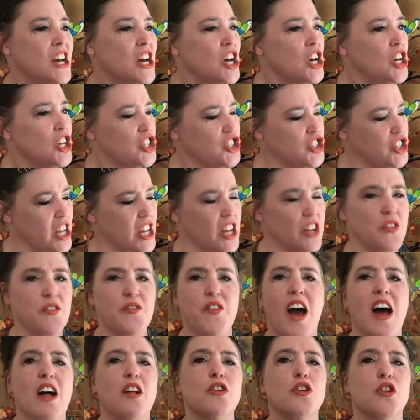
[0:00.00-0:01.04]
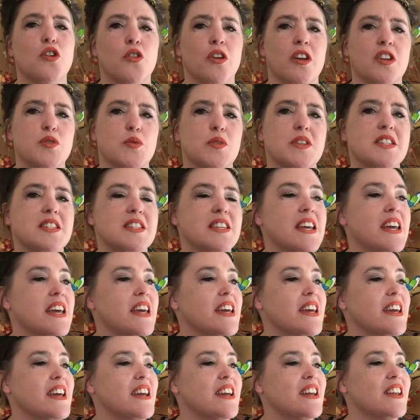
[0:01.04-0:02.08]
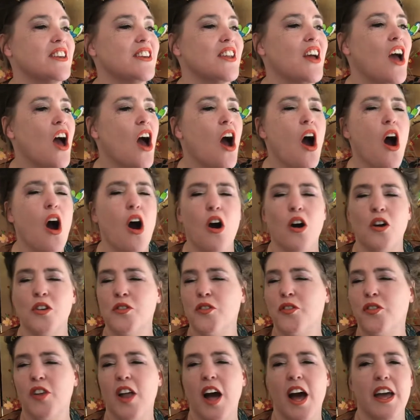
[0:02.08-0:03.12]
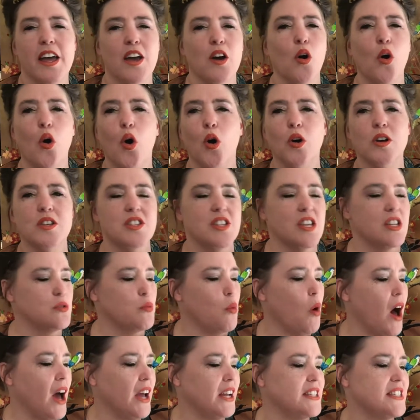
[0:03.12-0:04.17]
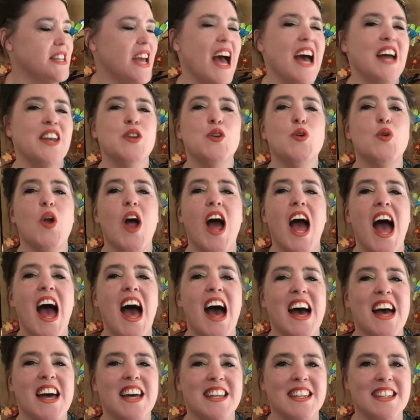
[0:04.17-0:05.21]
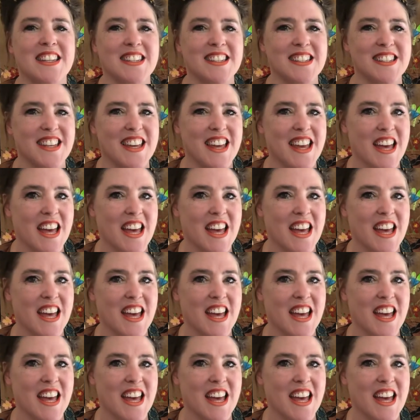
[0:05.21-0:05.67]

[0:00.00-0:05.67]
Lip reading: She and Valkyries were seen on flying horses white and grand.